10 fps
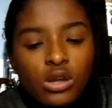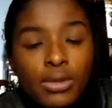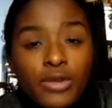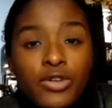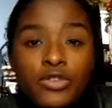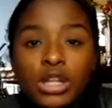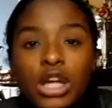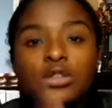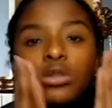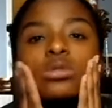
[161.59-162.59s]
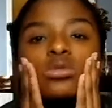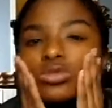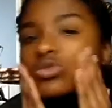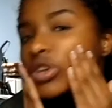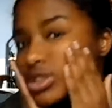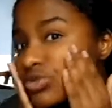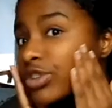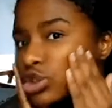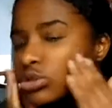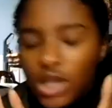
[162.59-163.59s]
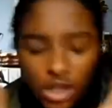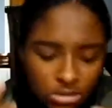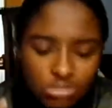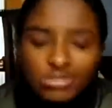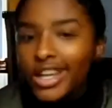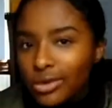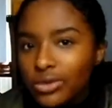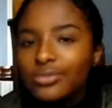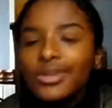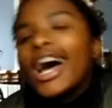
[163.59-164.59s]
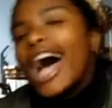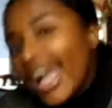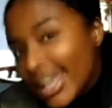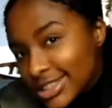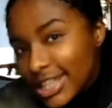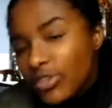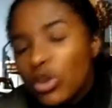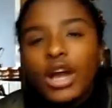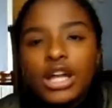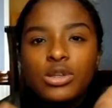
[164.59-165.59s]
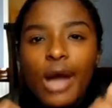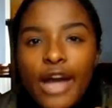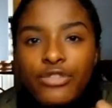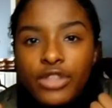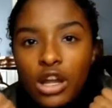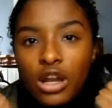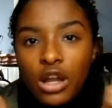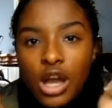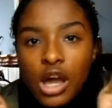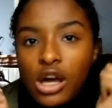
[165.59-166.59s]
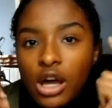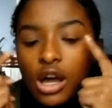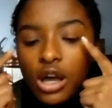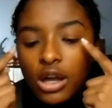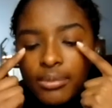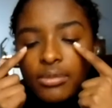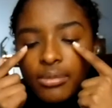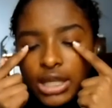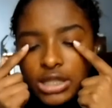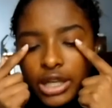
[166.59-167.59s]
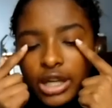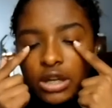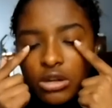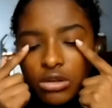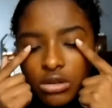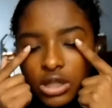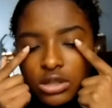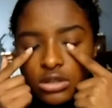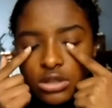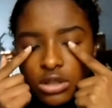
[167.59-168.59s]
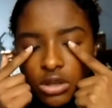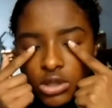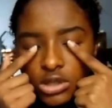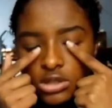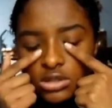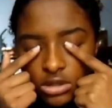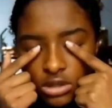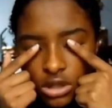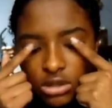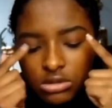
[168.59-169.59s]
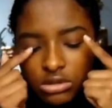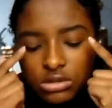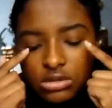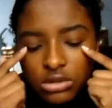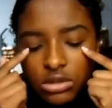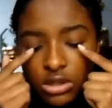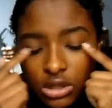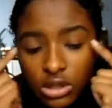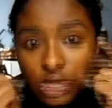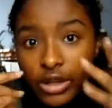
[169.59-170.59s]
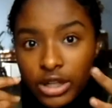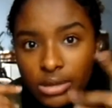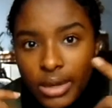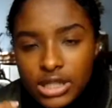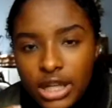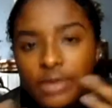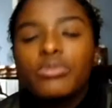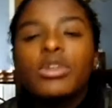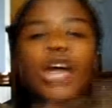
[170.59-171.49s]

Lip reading: My favorite, like, you know, facial care, e.l.f. I actually have an, okay, so I have their mascara on, you know, it's, you know, regular mascara.